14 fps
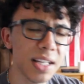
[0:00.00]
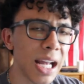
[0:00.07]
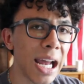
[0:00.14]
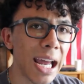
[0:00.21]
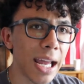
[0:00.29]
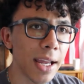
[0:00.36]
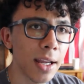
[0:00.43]

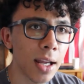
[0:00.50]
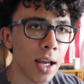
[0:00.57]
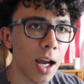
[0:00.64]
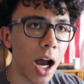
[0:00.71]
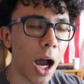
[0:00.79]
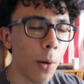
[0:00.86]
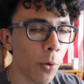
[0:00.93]
Today,
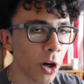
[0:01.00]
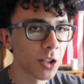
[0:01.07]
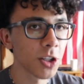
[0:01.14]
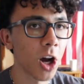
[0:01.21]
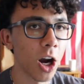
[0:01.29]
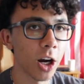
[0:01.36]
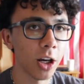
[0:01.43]
I want
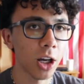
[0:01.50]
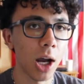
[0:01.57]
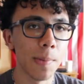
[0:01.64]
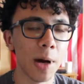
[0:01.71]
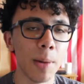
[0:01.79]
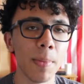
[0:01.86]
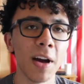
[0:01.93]
to talk
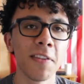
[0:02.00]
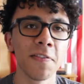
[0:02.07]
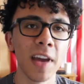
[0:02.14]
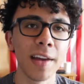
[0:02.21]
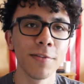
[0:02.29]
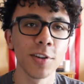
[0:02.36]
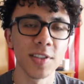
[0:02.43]
about my
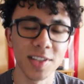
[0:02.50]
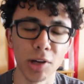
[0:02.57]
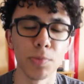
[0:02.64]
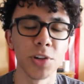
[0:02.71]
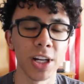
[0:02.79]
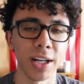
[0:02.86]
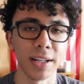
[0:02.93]
favorite
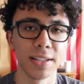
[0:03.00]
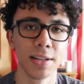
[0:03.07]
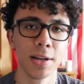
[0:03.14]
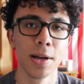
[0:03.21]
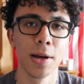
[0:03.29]
subject.